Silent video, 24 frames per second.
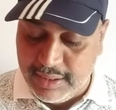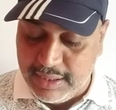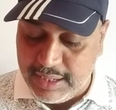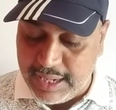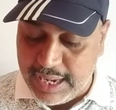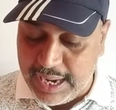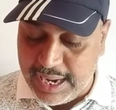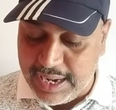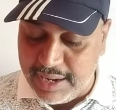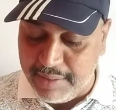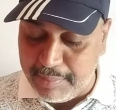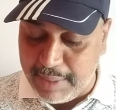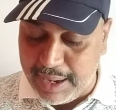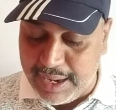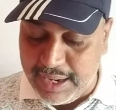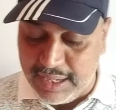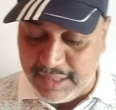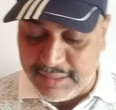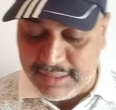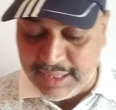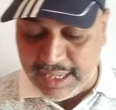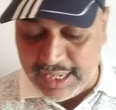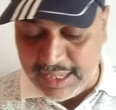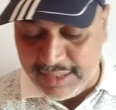n
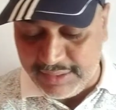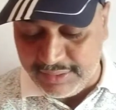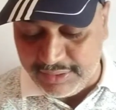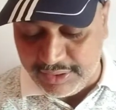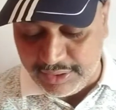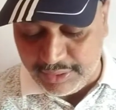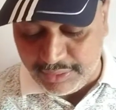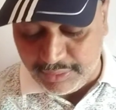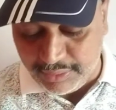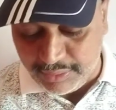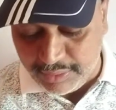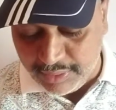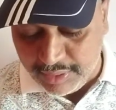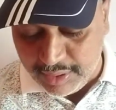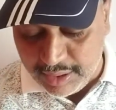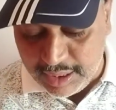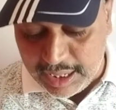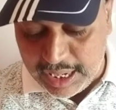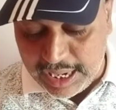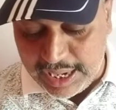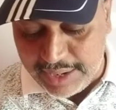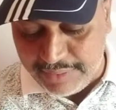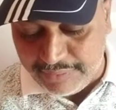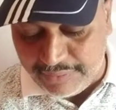minus n0.
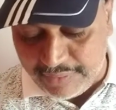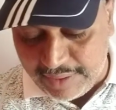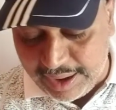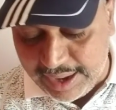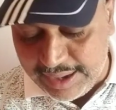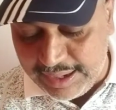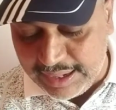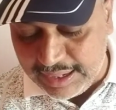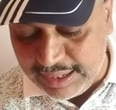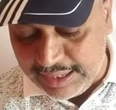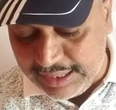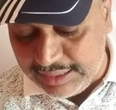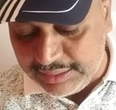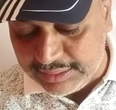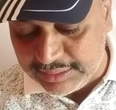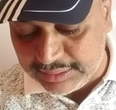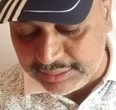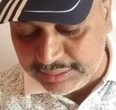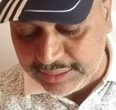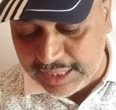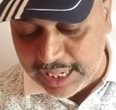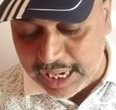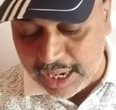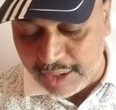And finally,
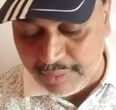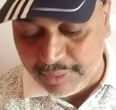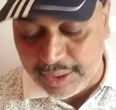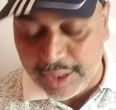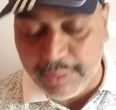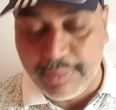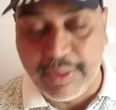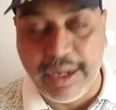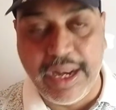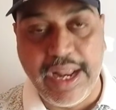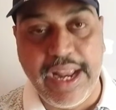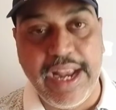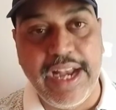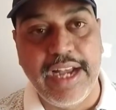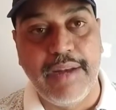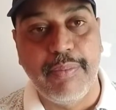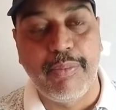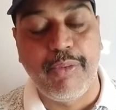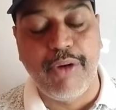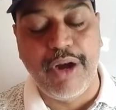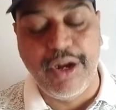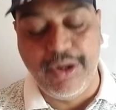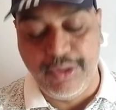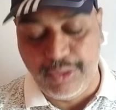just they have given
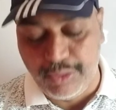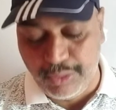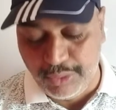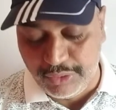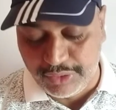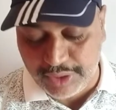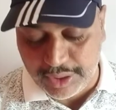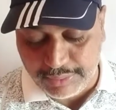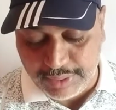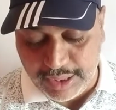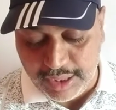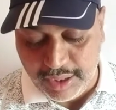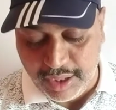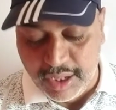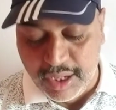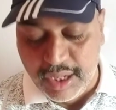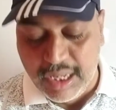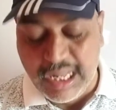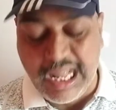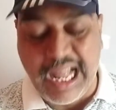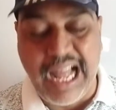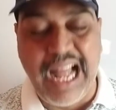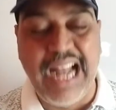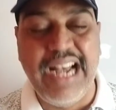8.27,
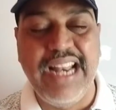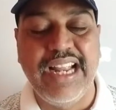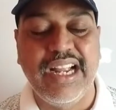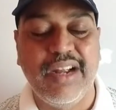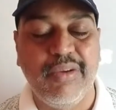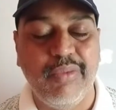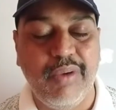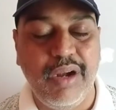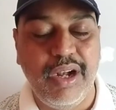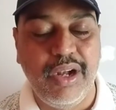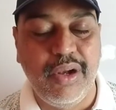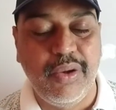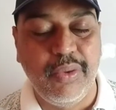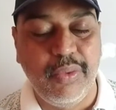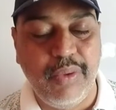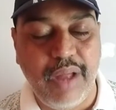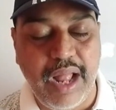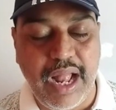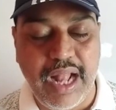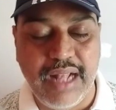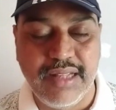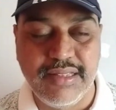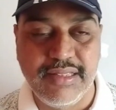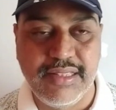n equal to
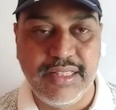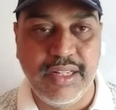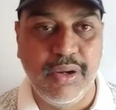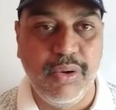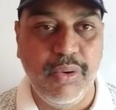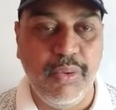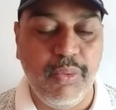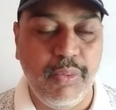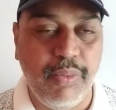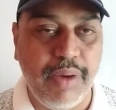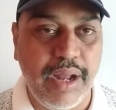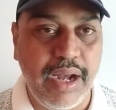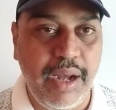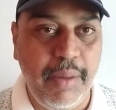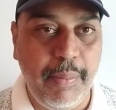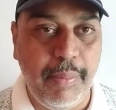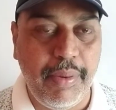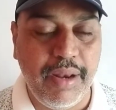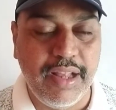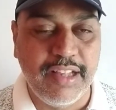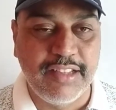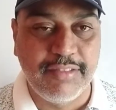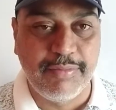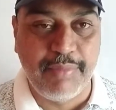n0, 1
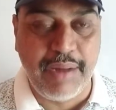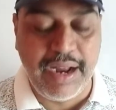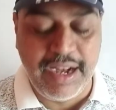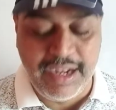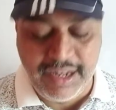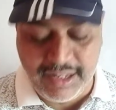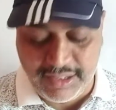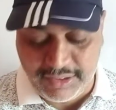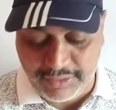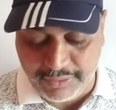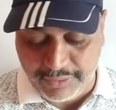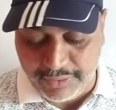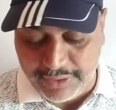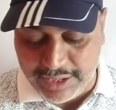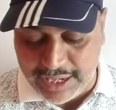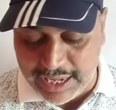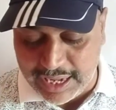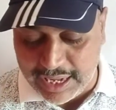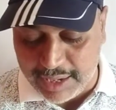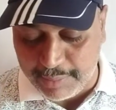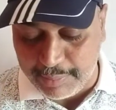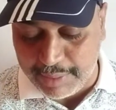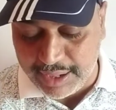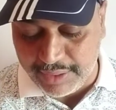plus minus
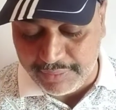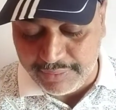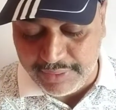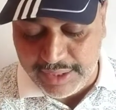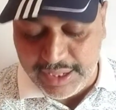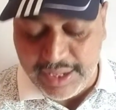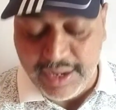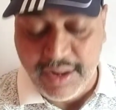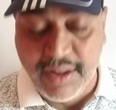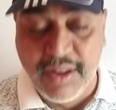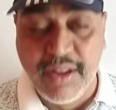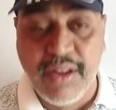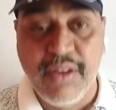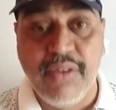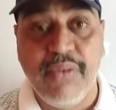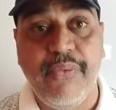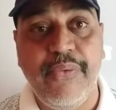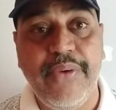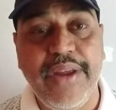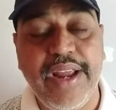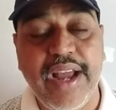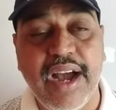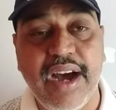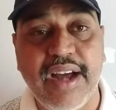Vr by V.
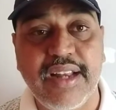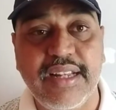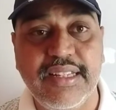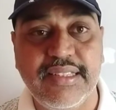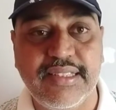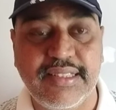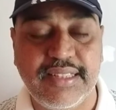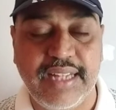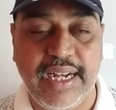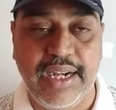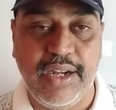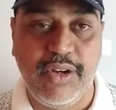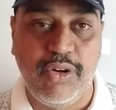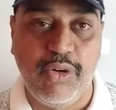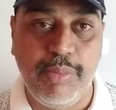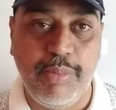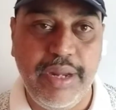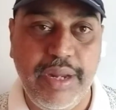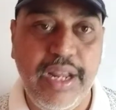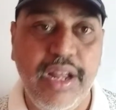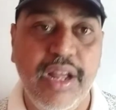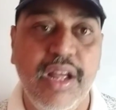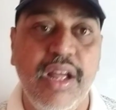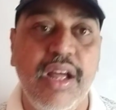Vr is said to
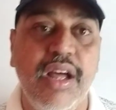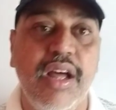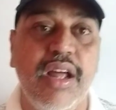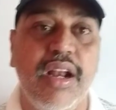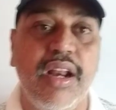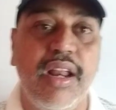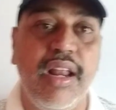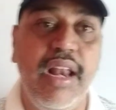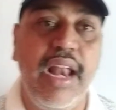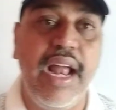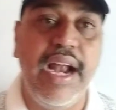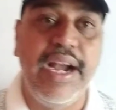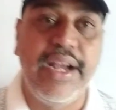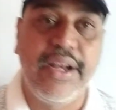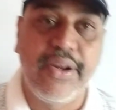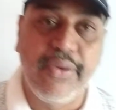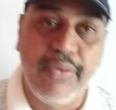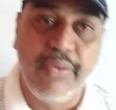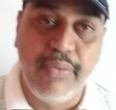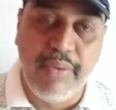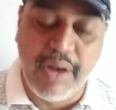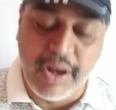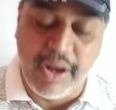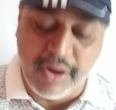be relative
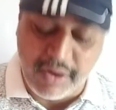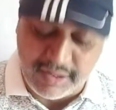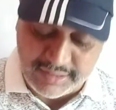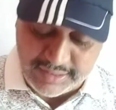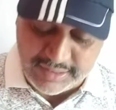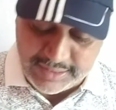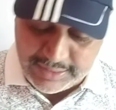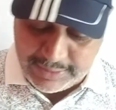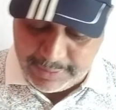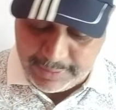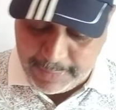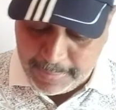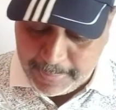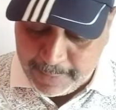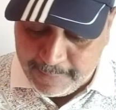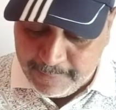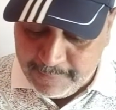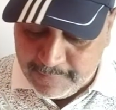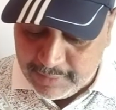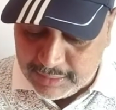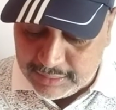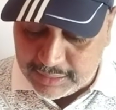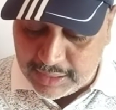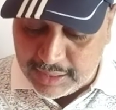velocity.
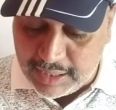The